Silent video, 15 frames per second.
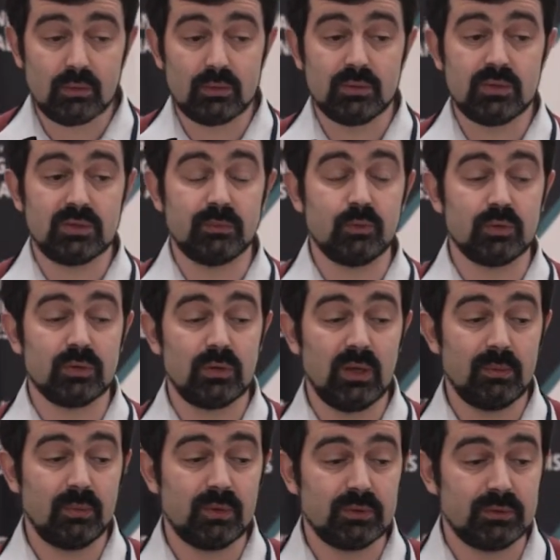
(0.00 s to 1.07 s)
distribution
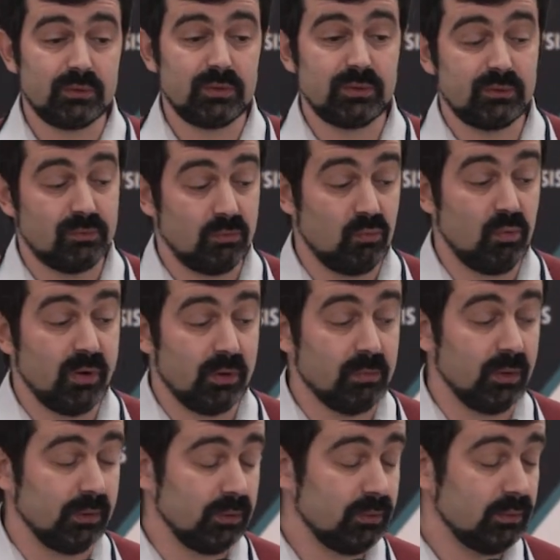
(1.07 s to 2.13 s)
libraries is very
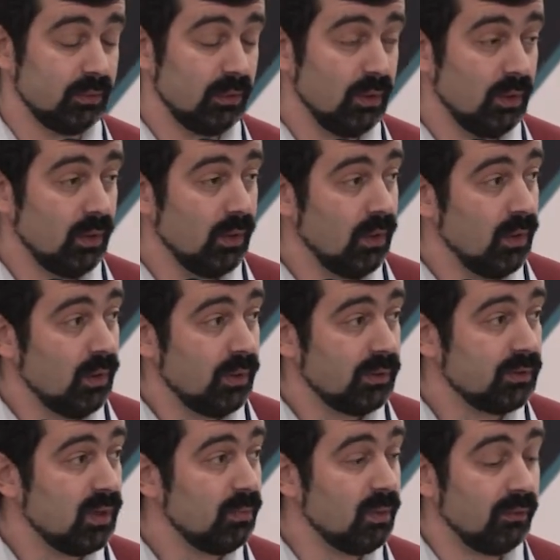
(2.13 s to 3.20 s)
bad.
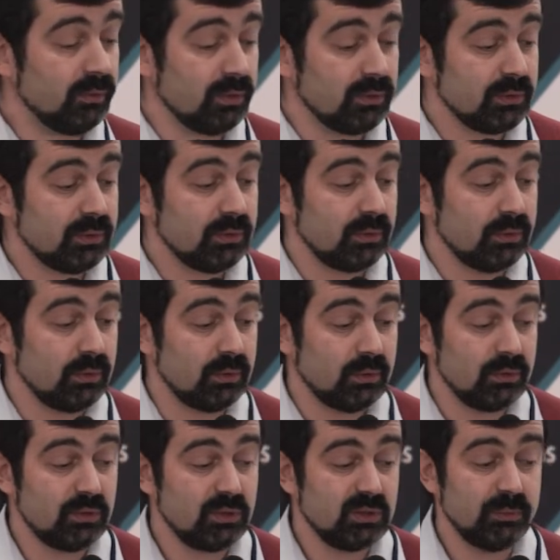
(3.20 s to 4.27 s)
Some authors
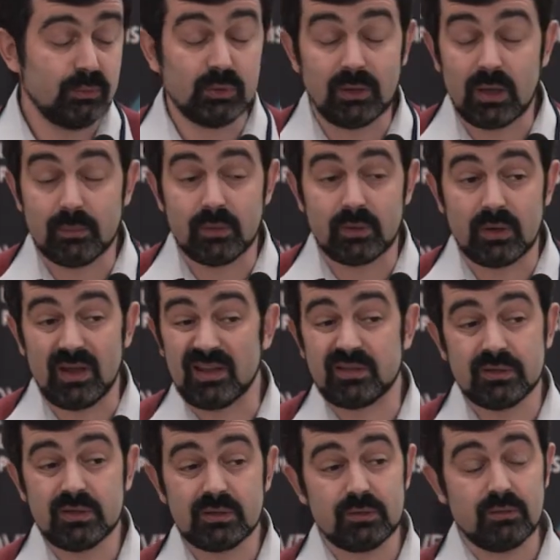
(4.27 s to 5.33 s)
distribute library
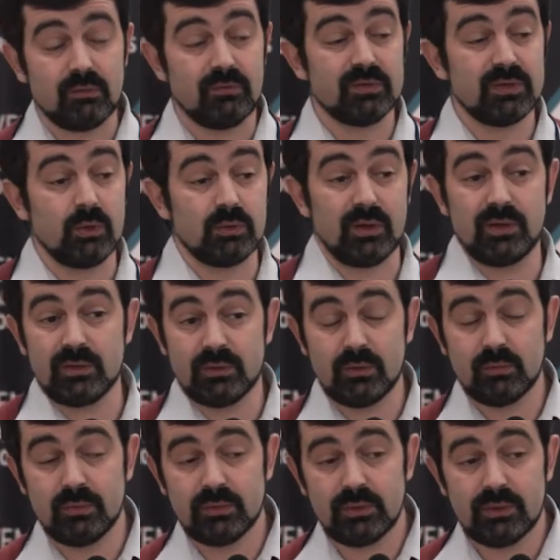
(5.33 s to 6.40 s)
as is, without any
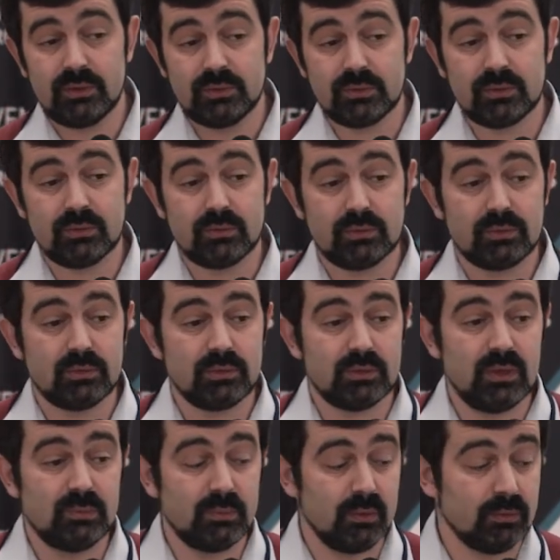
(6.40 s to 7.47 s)
documentation.
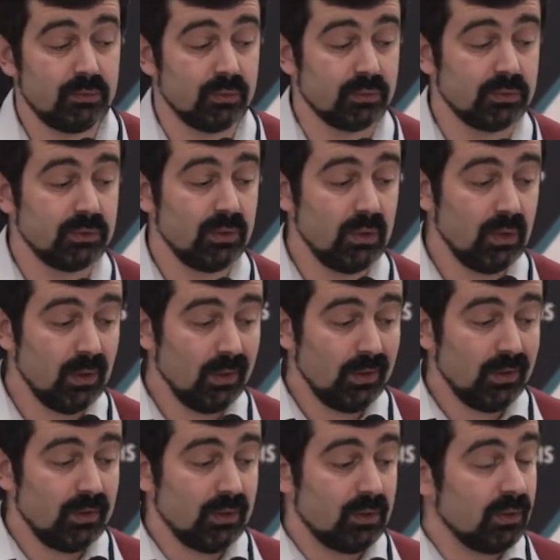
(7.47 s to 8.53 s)
Some authors
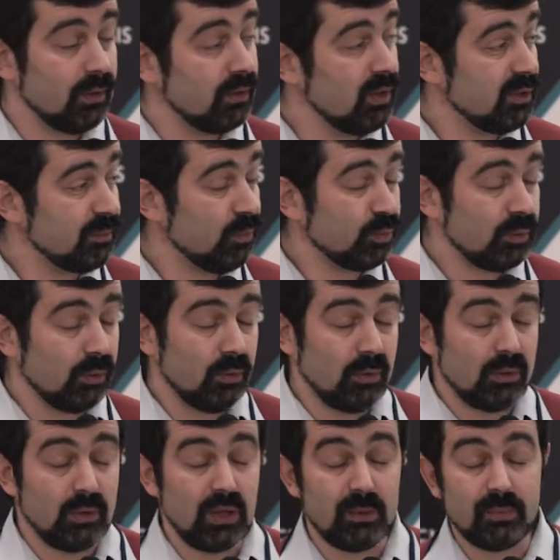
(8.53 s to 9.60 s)
distribute
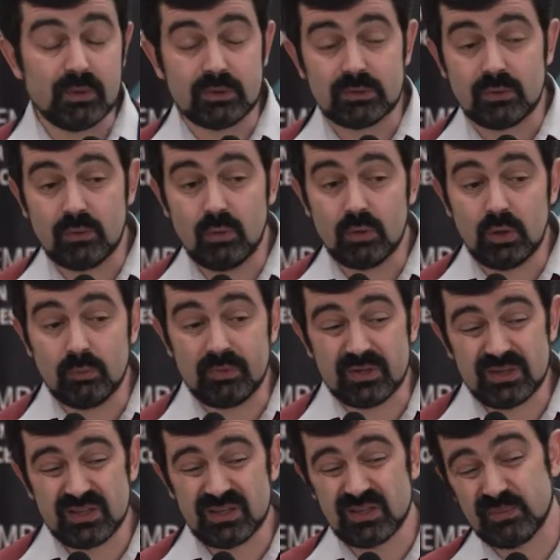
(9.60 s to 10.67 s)
libraries only with
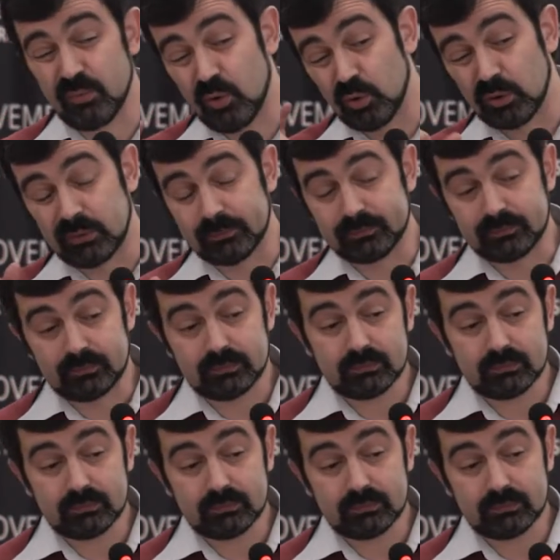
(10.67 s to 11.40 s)
small